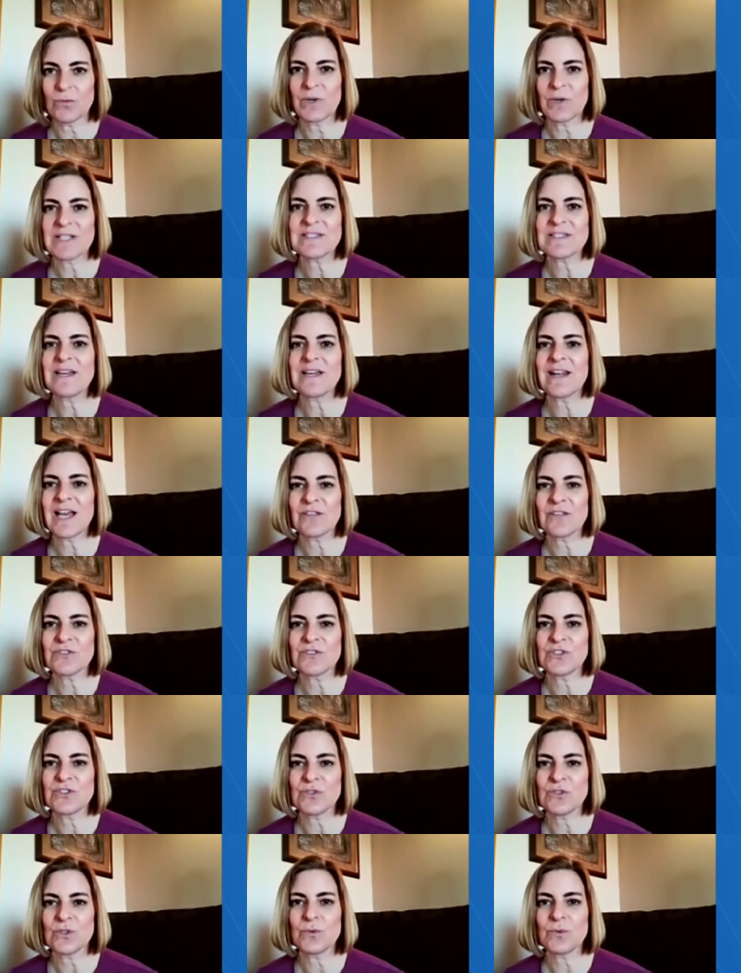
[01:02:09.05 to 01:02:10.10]
does that have to
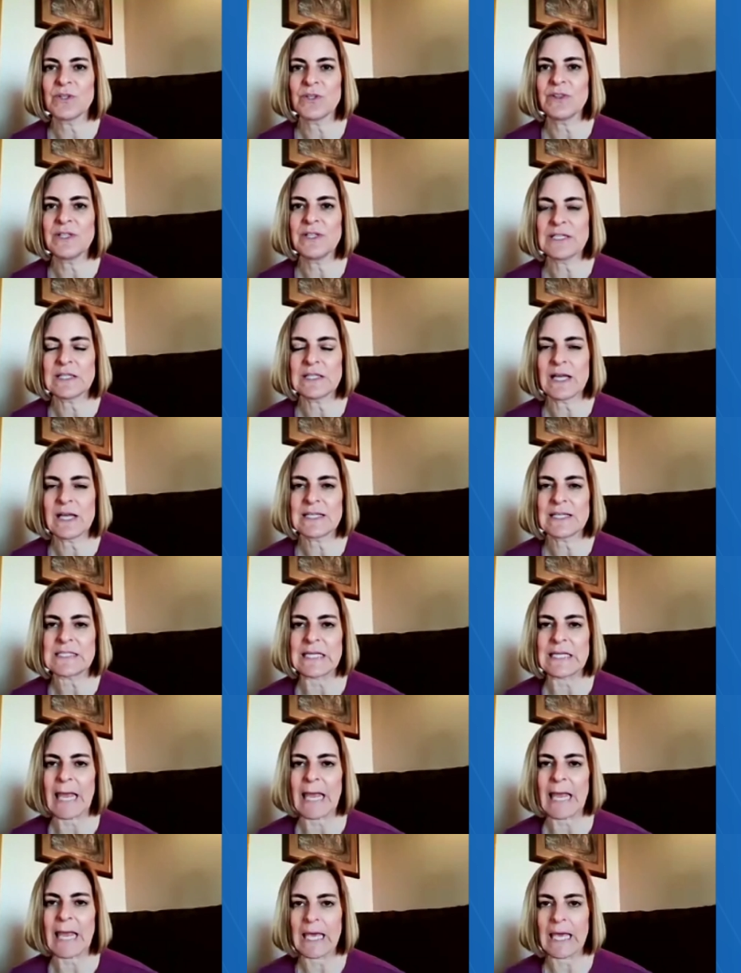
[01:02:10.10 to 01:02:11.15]
do with legalizing
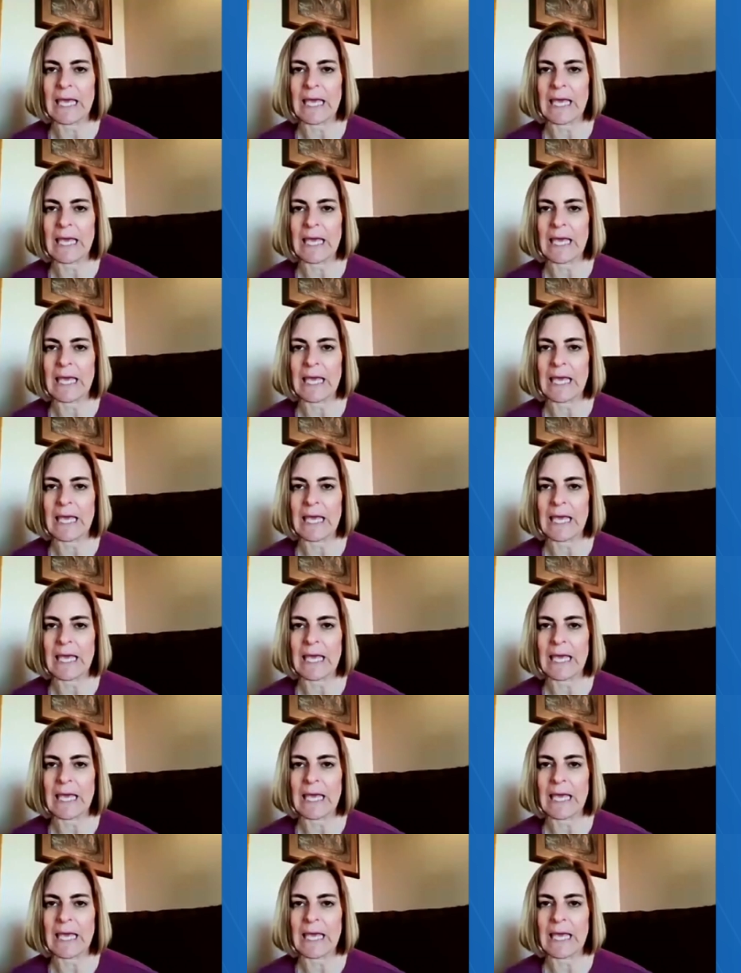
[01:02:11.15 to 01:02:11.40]
cannabis?